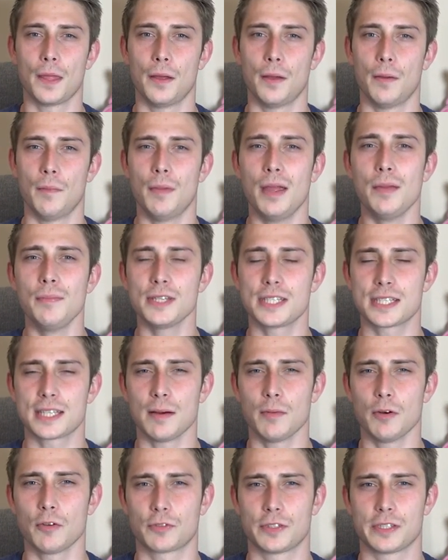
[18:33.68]
maybe
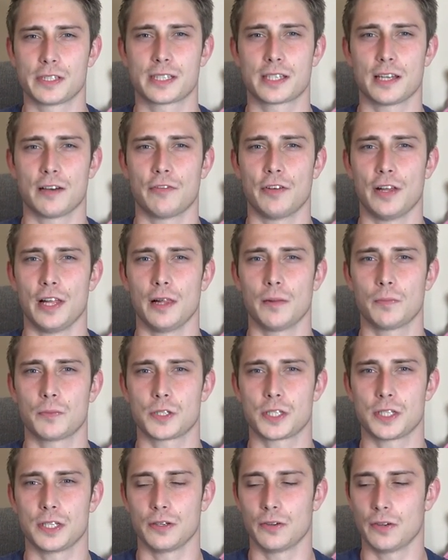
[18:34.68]
some of the stuff
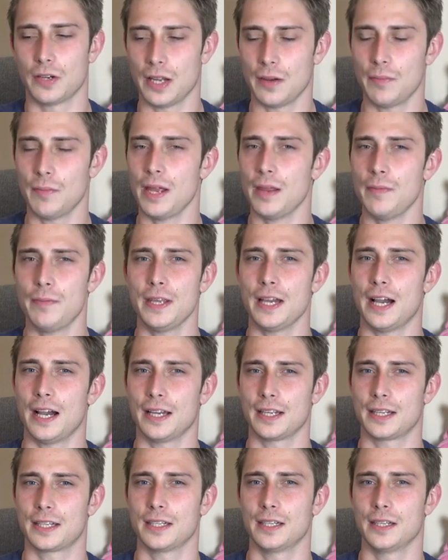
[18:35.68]
helps you, and maybe
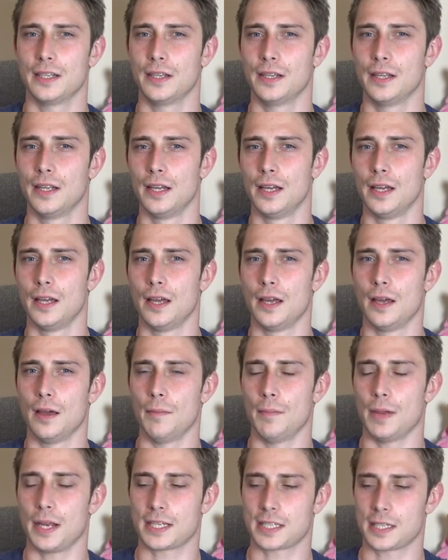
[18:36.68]
I can
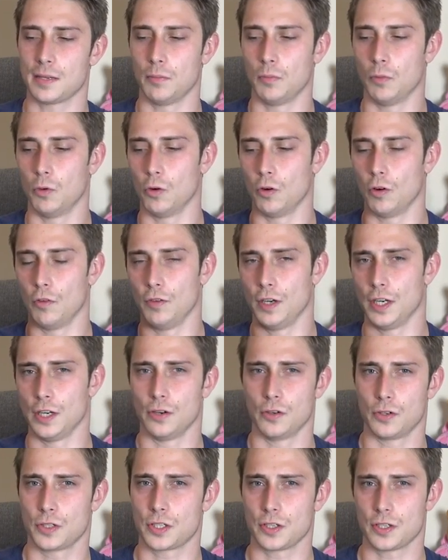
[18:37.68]
make some more
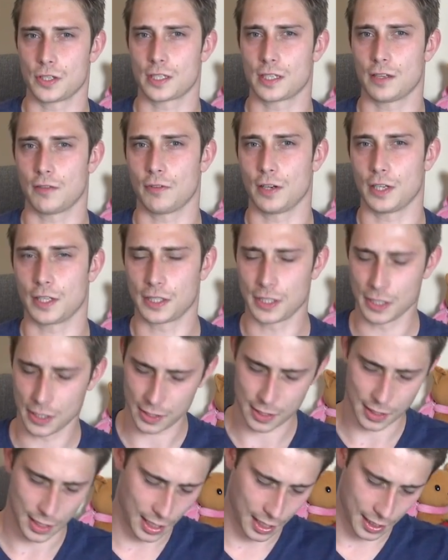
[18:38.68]
videos on stuff like
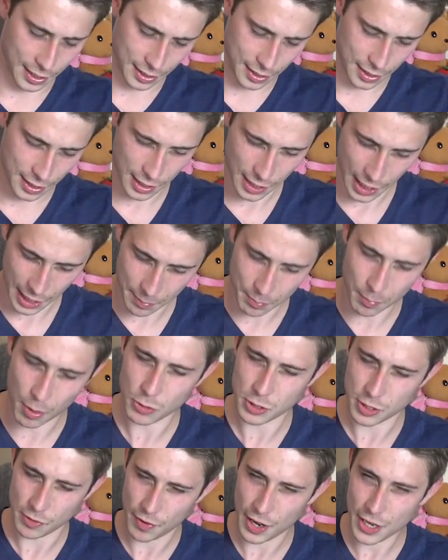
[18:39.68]
this, like
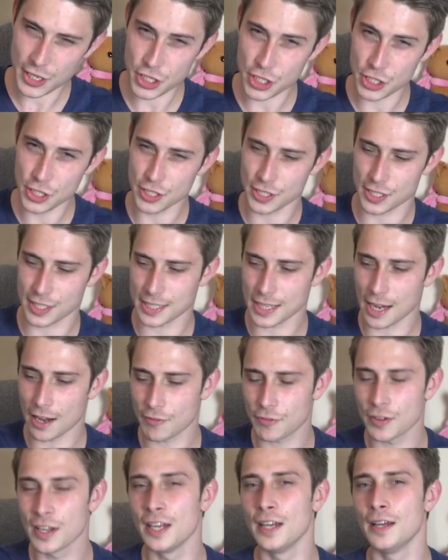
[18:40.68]
motivational
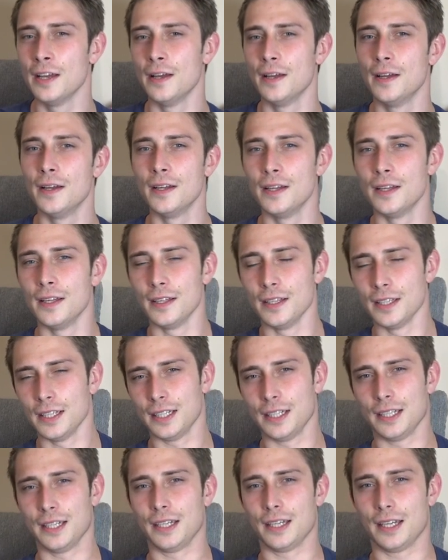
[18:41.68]
stuff.
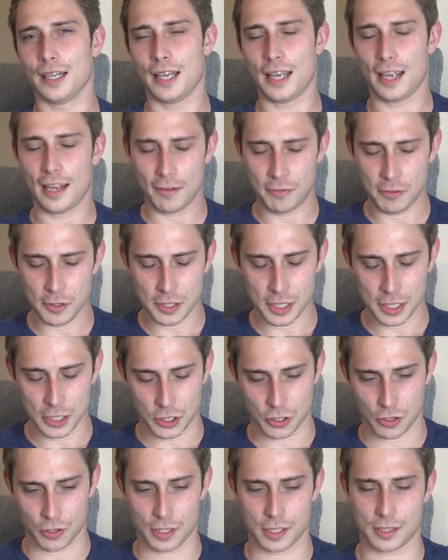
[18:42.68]
If you did
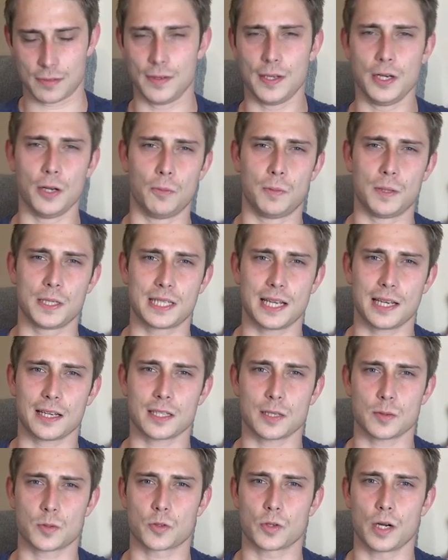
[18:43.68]
enjoy this video, please like,
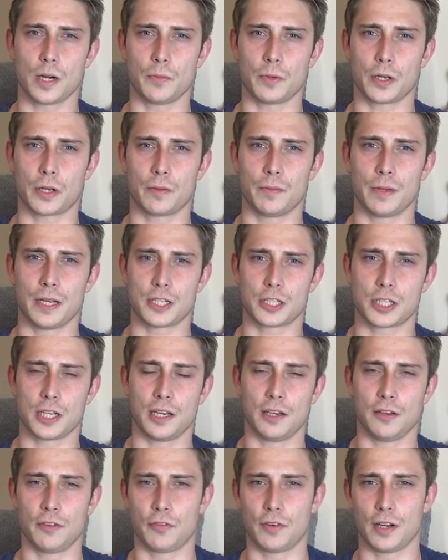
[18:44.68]
subscribe, and recommend
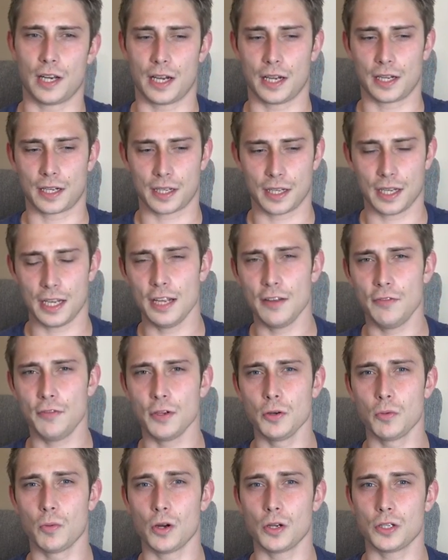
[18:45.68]
channel if you like. If
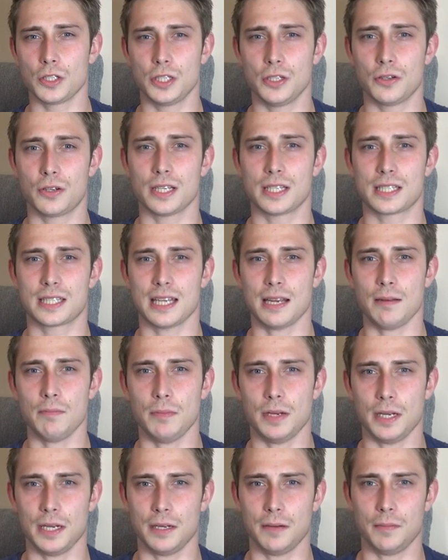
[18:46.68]
you want, you can
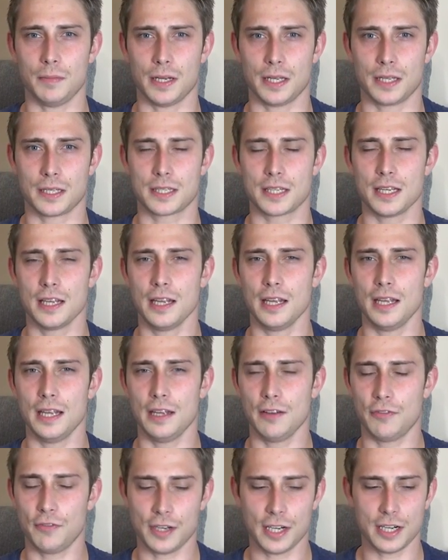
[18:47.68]
send me emails.
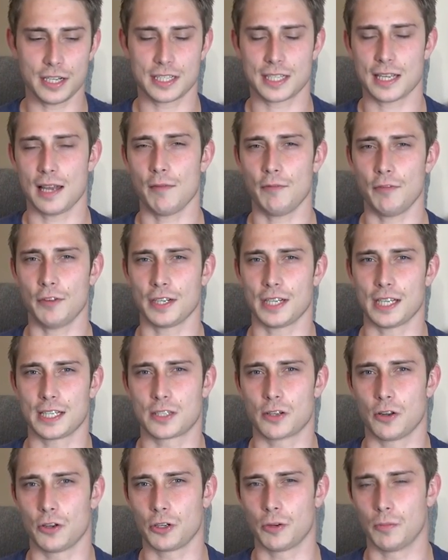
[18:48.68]
If there's something
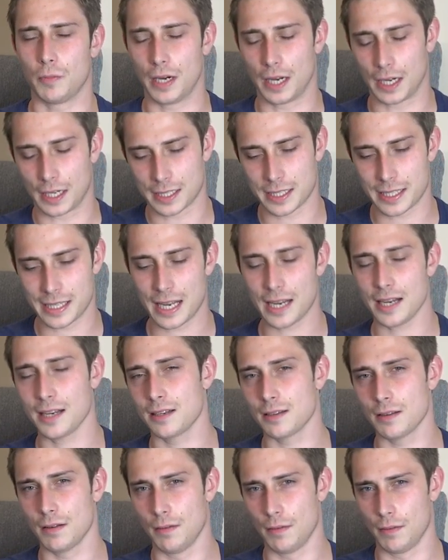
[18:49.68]
that's on your mind,
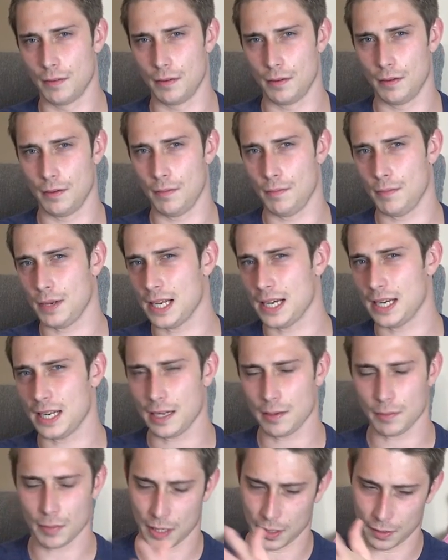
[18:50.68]
send me an
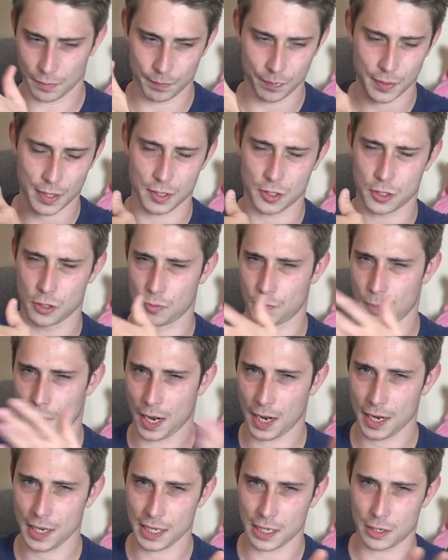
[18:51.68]
email to
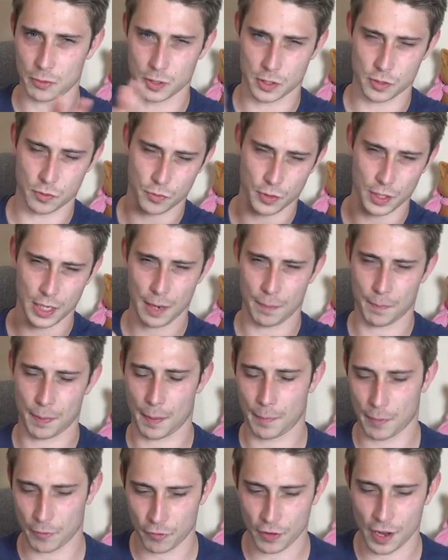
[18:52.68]

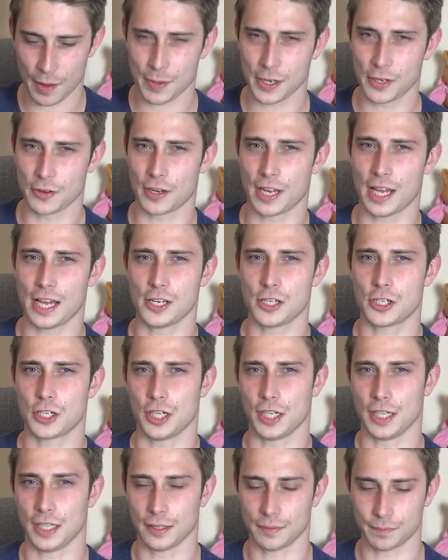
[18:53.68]

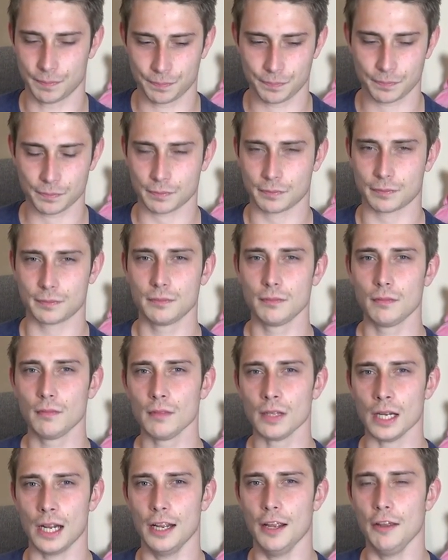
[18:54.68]
pi3@papaflammy.engineer.
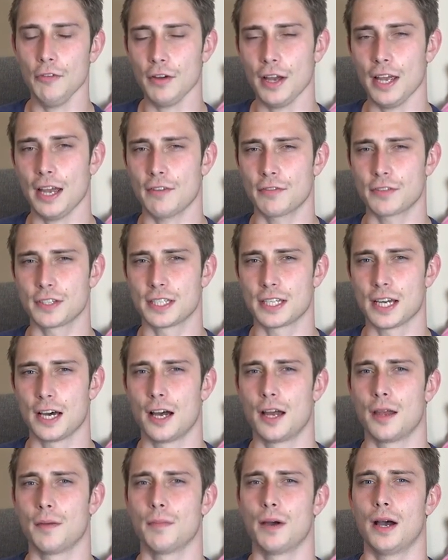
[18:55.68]
If I have the
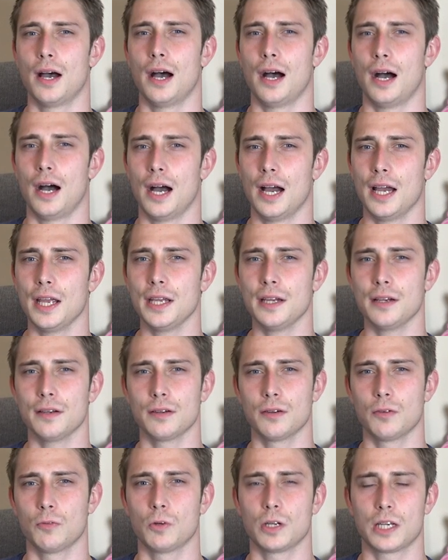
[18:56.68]
time, I
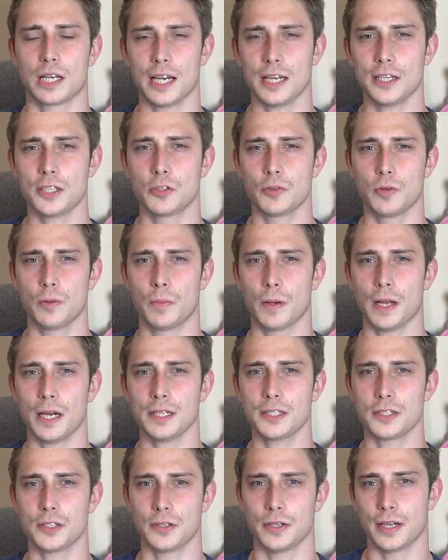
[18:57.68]
would like to reply
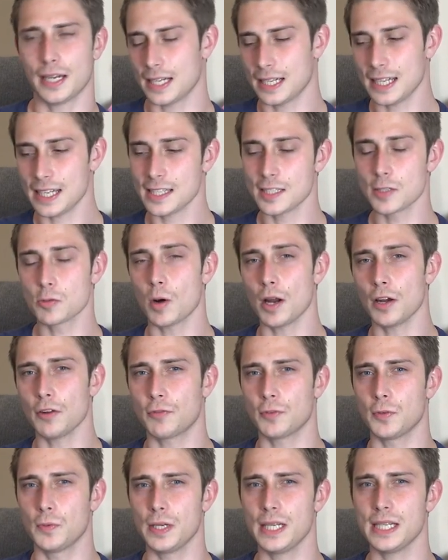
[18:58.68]
to you, and that's one
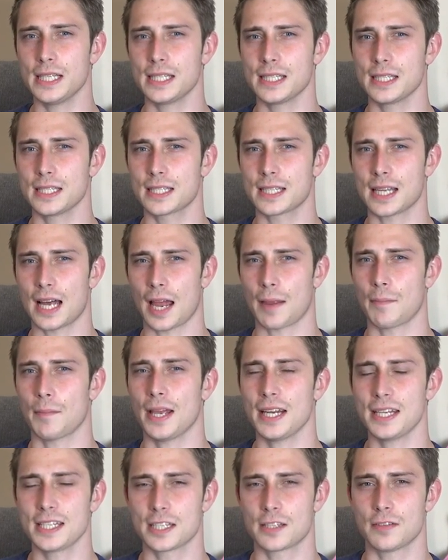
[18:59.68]
of the reasons I
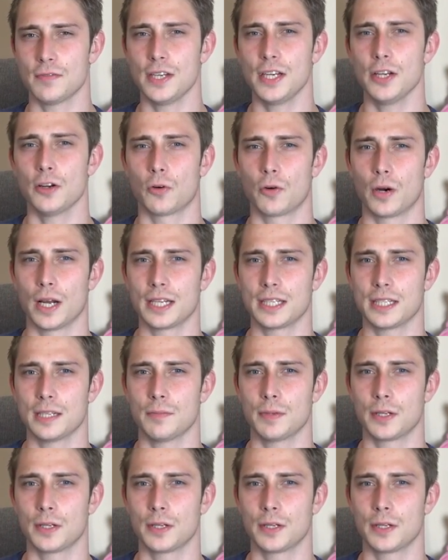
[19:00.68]
made this video right here,